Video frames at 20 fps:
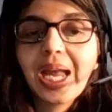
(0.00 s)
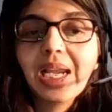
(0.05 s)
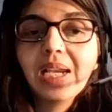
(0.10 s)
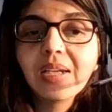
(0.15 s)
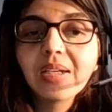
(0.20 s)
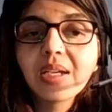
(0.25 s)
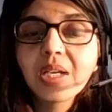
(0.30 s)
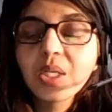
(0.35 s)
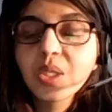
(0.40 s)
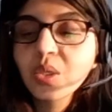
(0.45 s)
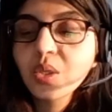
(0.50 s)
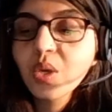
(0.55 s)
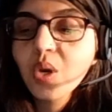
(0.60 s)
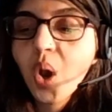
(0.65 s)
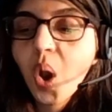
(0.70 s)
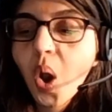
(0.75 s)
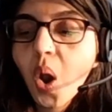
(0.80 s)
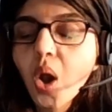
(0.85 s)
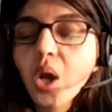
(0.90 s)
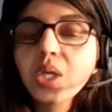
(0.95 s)
does
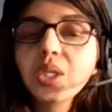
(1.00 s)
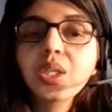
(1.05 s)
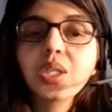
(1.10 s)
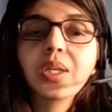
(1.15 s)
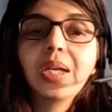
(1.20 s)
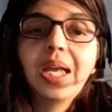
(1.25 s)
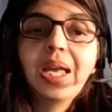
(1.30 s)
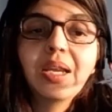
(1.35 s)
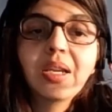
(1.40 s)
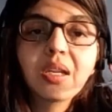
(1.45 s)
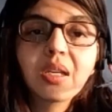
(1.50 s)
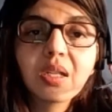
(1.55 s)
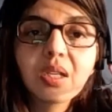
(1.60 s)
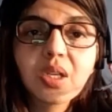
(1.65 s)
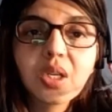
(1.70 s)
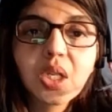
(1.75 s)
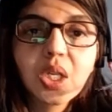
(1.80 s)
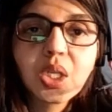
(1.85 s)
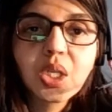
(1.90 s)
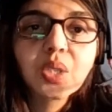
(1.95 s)
not
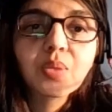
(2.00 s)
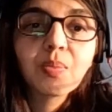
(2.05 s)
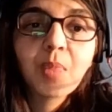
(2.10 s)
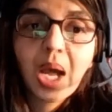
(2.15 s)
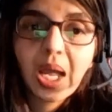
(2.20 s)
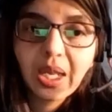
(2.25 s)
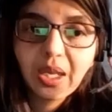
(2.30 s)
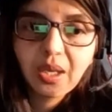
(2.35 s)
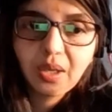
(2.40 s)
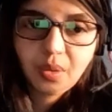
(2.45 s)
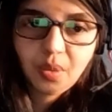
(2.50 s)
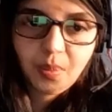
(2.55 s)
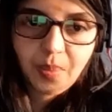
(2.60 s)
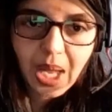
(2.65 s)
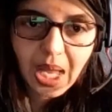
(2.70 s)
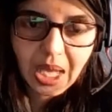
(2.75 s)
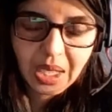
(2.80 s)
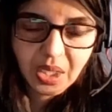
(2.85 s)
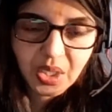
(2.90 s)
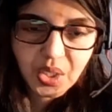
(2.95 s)
encourage
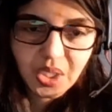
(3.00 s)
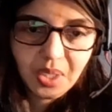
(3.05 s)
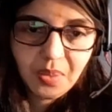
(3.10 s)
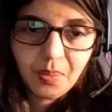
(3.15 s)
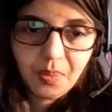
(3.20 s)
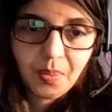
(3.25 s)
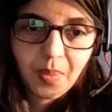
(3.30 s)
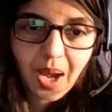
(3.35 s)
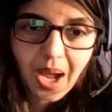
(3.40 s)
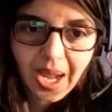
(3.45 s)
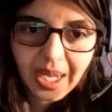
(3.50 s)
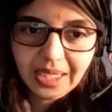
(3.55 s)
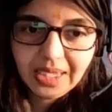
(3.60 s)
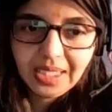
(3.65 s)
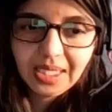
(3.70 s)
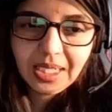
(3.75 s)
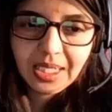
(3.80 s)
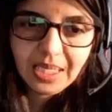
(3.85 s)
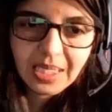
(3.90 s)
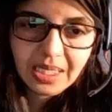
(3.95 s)
micromanaging by
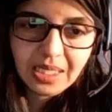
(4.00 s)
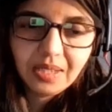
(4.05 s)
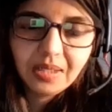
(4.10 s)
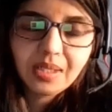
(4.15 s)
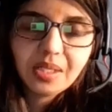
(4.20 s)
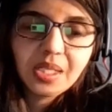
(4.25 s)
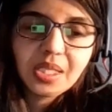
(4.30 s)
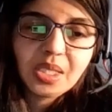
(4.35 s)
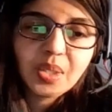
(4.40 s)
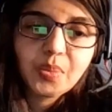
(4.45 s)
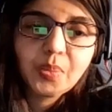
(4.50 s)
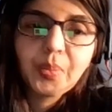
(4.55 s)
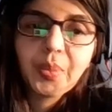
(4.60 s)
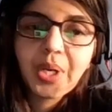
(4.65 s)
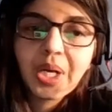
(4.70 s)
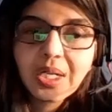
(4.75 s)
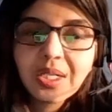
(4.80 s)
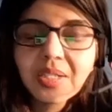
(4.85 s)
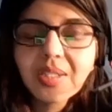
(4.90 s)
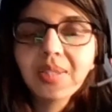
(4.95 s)
the leaders,
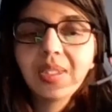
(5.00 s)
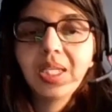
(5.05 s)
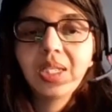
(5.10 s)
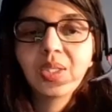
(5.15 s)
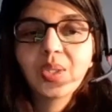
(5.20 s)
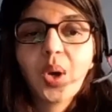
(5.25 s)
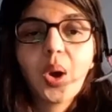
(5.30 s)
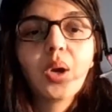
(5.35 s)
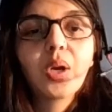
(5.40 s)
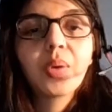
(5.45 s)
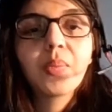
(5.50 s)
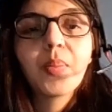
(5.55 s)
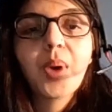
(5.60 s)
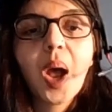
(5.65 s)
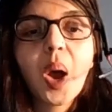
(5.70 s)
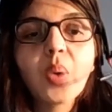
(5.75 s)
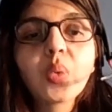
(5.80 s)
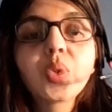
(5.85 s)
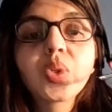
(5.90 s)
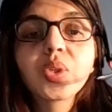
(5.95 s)
but they talk
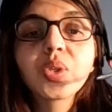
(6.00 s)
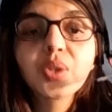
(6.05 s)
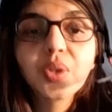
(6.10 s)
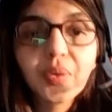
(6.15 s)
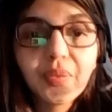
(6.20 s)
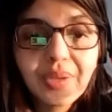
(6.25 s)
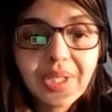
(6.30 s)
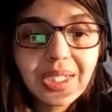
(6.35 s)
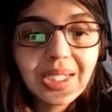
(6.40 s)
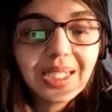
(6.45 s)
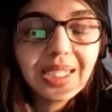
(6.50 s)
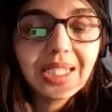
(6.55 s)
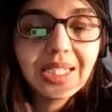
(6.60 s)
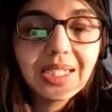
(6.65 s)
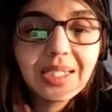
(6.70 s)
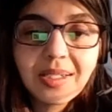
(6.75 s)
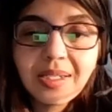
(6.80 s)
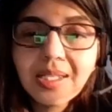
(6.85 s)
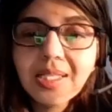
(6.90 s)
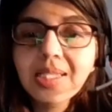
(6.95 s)
about servant
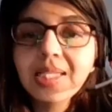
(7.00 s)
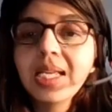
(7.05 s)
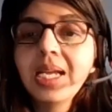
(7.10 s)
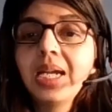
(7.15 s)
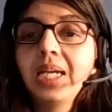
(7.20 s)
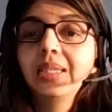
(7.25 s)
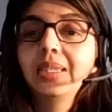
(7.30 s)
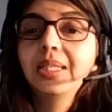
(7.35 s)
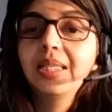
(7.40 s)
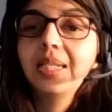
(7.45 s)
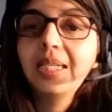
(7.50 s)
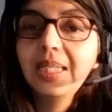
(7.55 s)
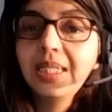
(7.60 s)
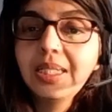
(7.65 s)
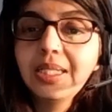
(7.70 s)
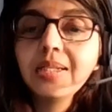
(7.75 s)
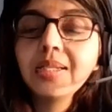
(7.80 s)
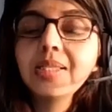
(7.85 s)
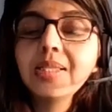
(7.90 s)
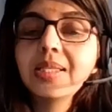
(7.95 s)
leaders. The
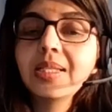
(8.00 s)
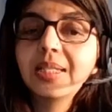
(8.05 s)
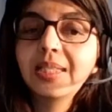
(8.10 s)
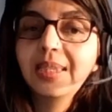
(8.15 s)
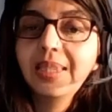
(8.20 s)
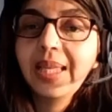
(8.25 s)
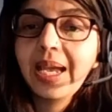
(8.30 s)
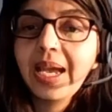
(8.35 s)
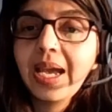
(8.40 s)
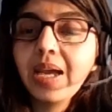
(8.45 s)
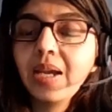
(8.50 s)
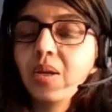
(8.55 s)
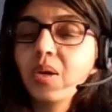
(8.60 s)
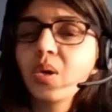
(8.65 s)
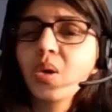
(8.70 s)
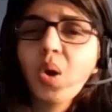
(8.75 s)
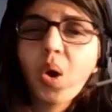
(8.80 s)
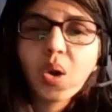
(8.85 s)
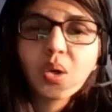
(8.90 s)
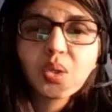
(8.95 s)
leaders are there
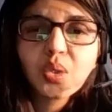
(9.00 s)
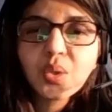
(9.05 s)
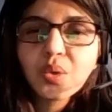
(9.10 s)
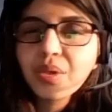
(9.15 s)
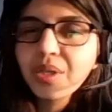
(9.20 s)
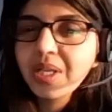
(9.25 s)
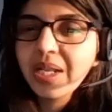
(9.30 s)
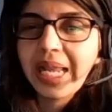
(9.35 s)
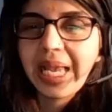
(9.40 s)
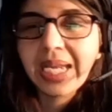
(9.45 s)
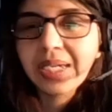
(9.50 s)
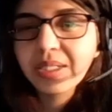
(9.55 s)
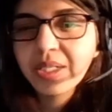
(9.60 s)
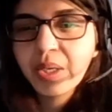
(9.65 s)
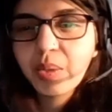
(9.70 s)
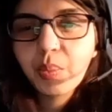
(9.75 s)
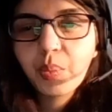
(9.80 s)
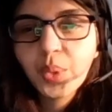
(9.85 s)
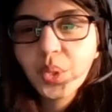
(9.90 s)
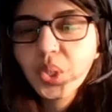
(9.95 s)
not to direct
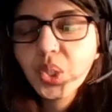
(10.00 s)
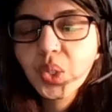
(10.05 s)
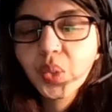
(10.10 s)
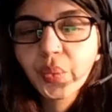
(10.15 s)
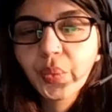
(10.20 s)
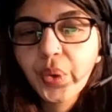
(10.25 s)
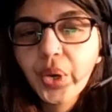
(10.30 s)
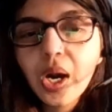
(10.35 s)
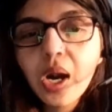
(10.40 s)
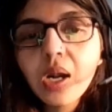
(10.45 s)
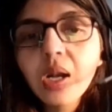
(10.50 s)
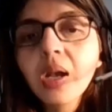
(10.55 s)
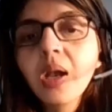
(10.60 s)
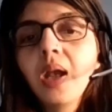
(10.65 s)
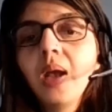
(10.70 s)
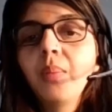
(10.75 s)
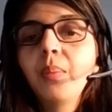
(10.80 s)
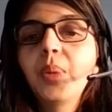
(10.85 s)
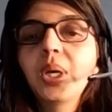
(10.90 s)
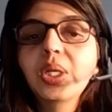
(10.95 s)
and push work,
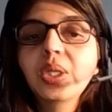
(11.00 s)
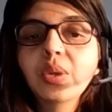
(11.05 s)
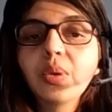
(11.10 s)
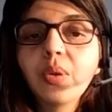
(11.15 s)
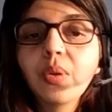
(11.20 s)
but